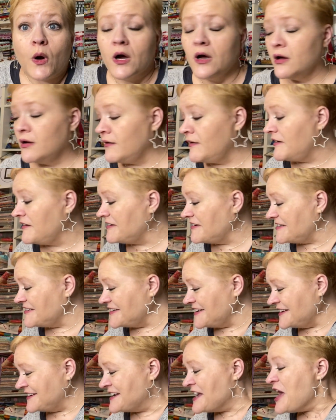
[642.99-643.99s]

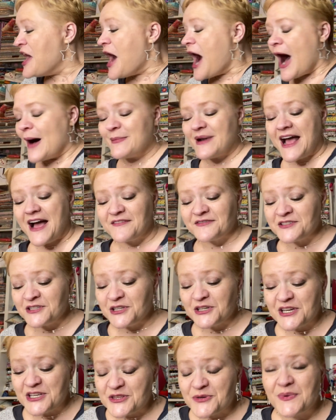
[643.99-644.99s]
I'm going to have to
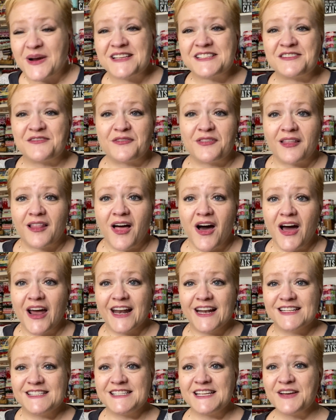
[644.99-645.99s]
look at the rest of the
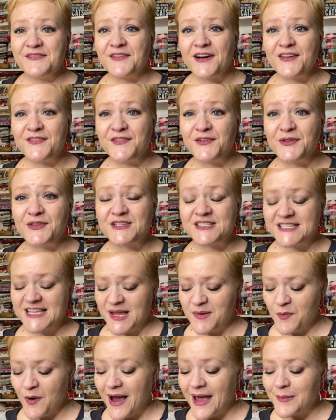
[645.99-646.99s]
line and see if I feel the
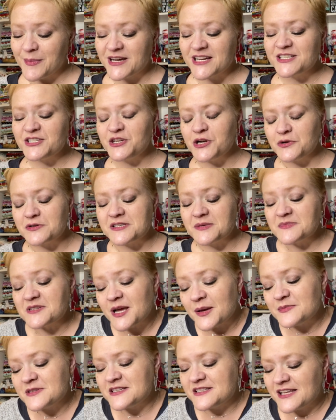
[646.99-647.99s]
same way. Because, you know,
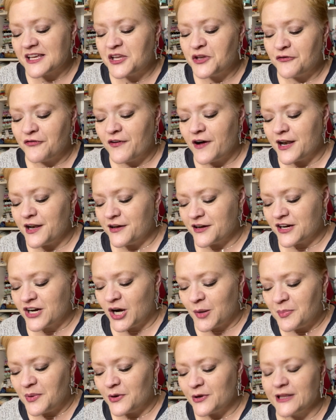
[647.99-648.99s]
sometimes it's like you find a
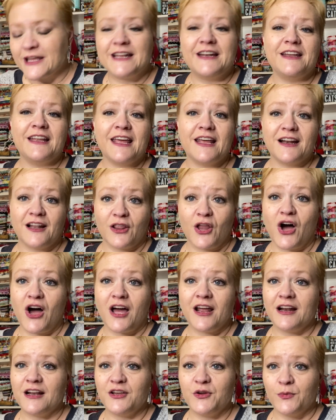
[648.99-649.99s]
couple in a
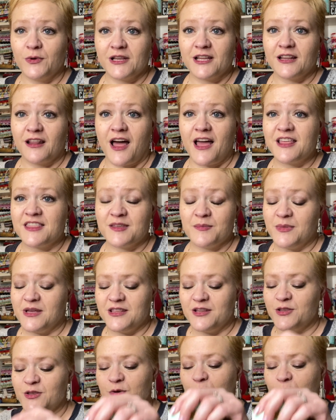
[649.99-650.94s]
line and you really like them and then